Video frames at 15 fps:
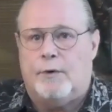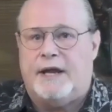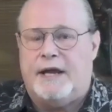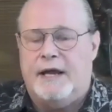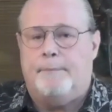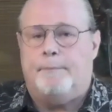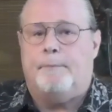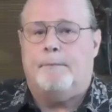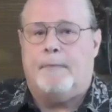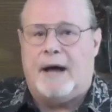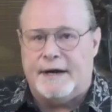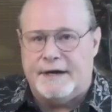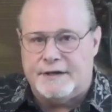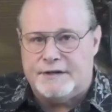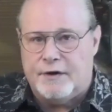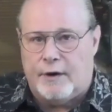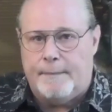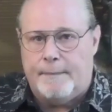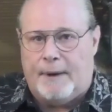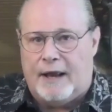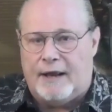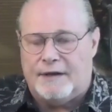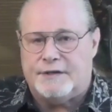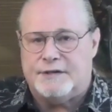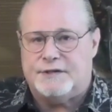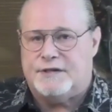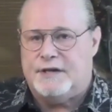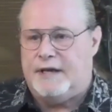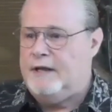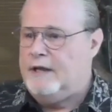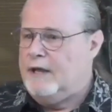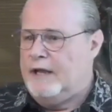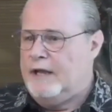keep monetary policy